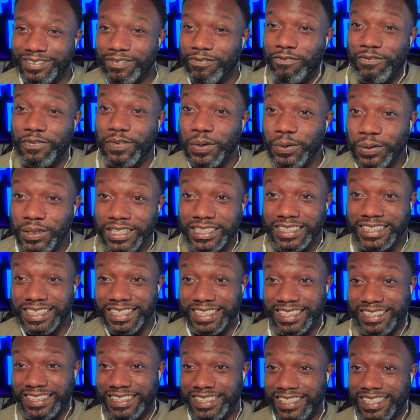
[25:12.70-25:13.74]

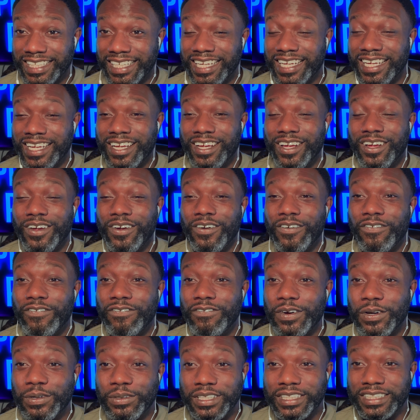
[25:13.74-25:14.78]
Foolishness.
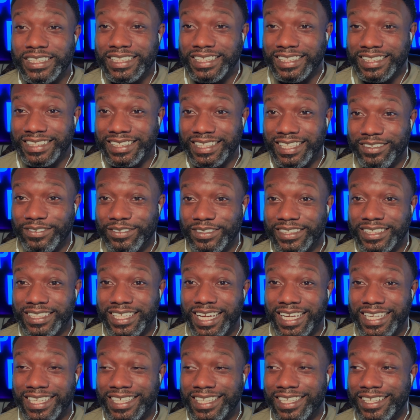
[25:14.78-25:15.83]
Foolishness. It was
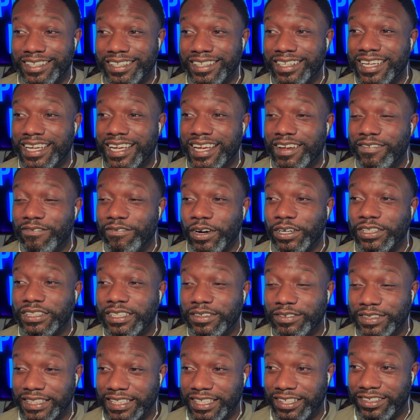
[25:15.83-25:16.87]
like it first it
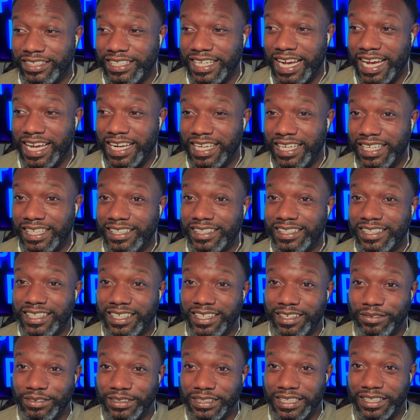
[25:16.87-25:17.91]
was entertaining, then
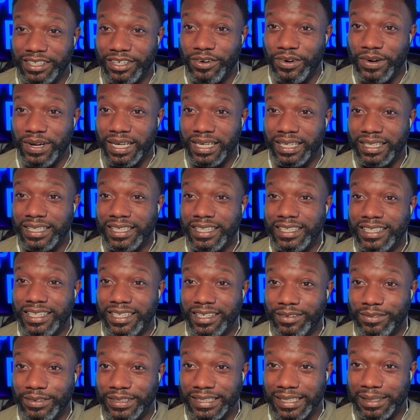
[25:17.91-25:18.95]
it was annoying, then
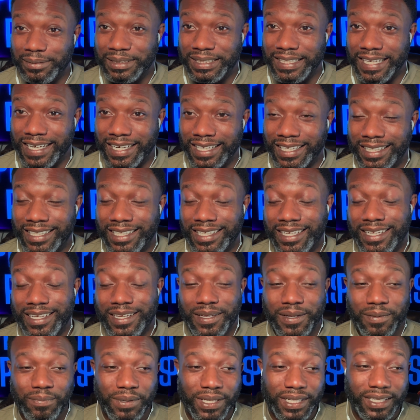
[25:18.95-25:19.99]
it was upsetting.
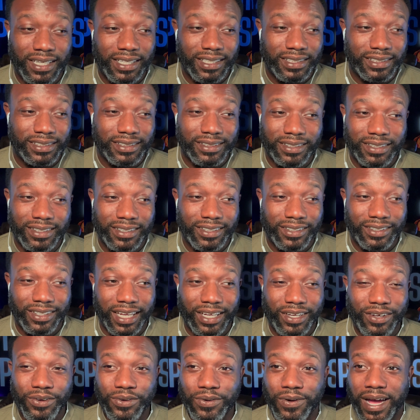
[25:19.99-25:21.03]
Because
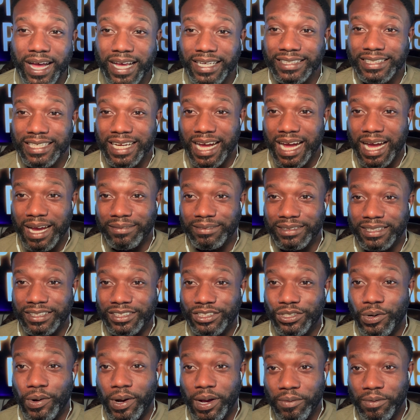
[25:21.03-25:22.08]
like who has time to
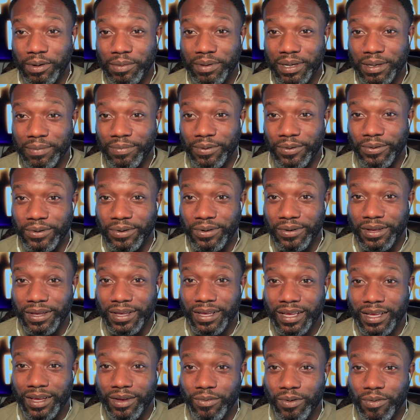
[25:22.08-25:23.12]
toy with people
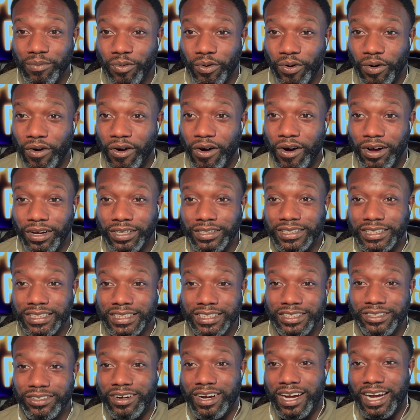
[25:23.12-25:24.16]
when we're all just
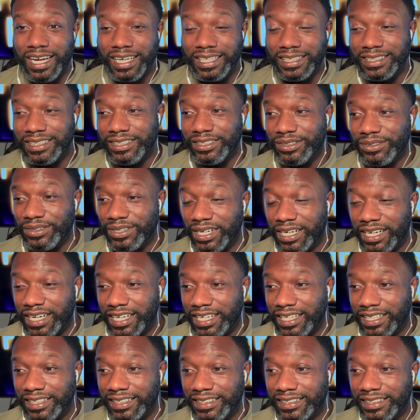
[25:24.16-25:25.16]
trying to uh